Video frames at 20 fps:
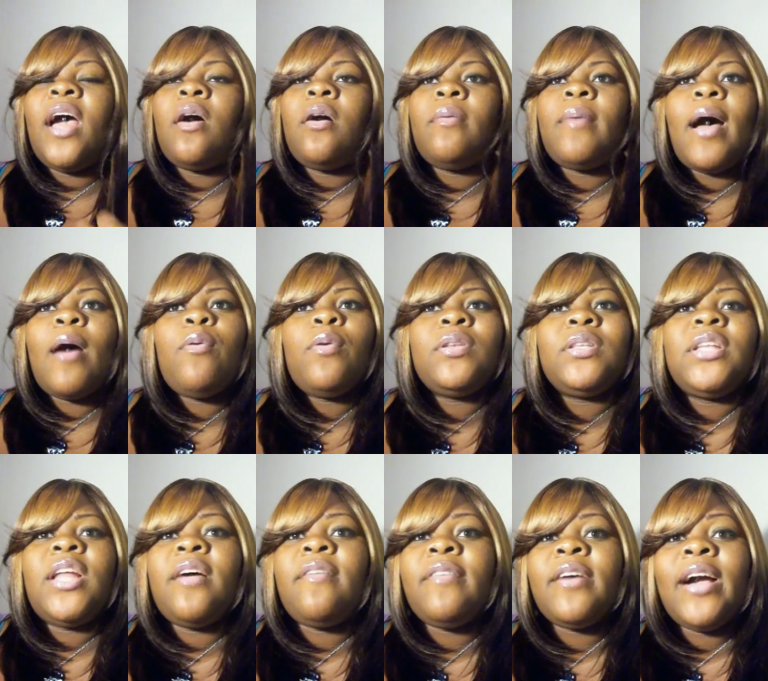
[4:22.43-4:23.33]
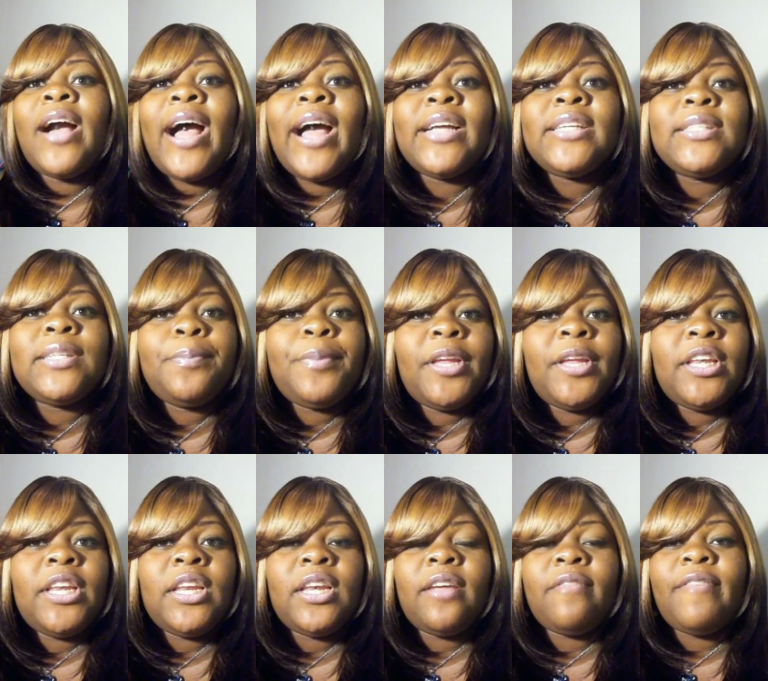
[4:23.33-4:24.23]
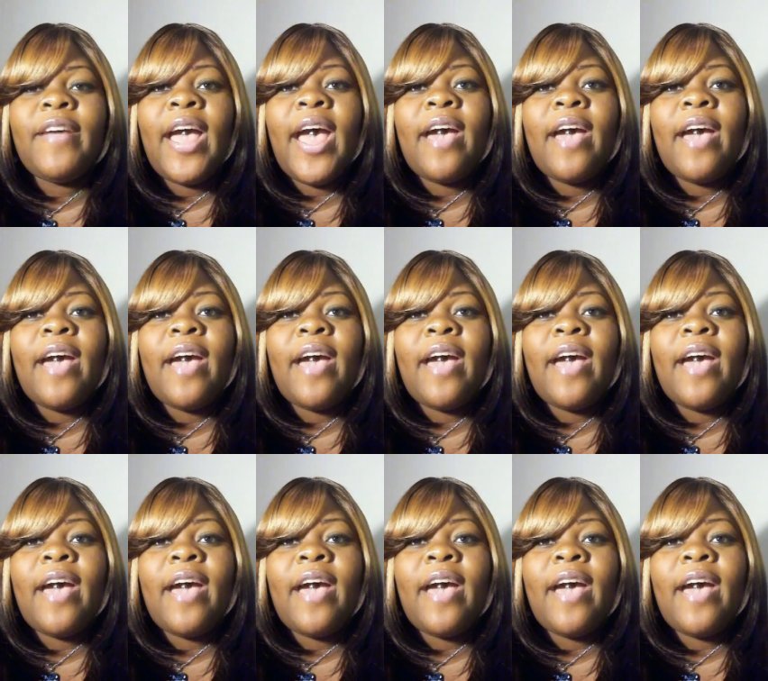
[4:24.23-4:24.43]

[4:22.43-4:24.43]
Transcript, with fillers: Um, I would love a guy's opinion if I